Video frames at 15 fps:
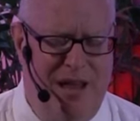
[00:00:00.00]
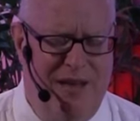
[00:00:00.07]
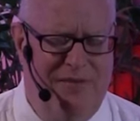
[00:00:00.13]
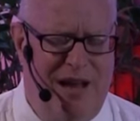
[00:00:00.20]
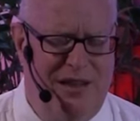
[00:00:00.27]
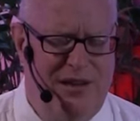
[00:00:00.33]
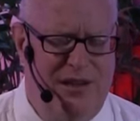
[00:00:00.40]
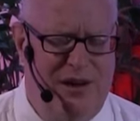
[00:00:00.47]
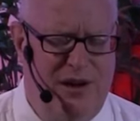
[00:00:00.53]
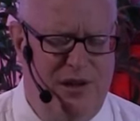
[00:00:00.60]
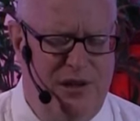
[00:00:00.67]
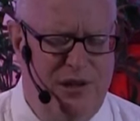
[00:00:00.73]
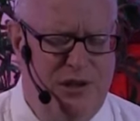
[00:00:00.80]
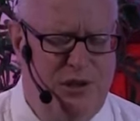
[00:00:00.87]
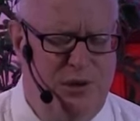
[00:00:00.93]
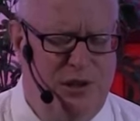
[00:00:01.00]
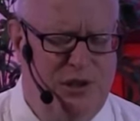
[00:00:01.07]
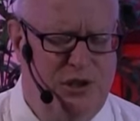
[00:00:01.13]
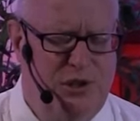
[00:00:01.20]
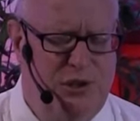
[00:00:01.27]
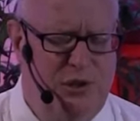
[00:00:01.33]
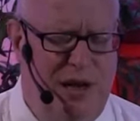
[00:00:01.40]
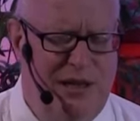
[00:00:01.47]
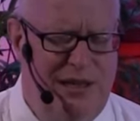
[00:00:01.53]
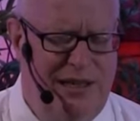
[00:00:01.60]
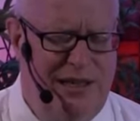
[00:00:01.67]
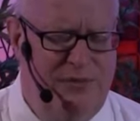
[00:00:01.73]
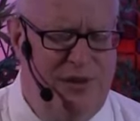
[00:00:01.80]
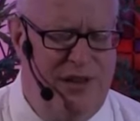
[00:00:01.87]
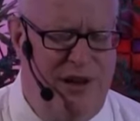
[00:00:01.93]
Father, there are those who are
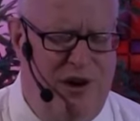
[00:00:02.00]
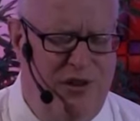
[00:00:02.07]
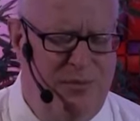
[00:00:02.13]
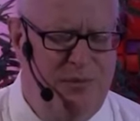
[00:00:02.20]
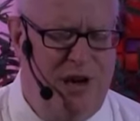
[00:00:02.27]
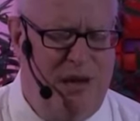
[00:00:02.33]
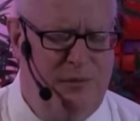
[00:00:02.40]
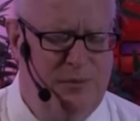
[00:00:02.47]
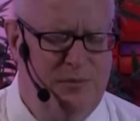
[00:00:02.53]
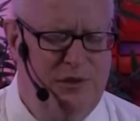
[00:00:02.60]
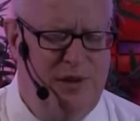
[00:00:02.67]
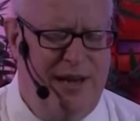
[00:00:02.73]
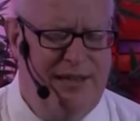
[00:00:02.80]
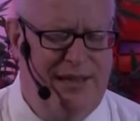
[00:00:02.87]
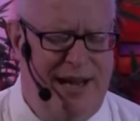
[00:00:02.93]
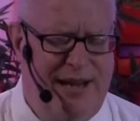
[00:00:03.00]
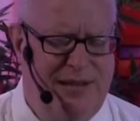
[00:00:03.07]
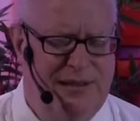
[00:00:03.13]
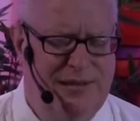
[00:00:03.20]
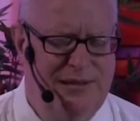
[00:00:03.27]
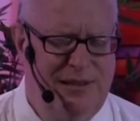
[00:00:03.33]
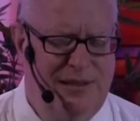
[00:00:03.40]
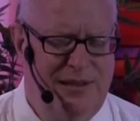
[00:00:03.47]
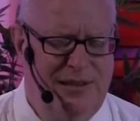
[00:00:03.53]
struggling with health problems right now.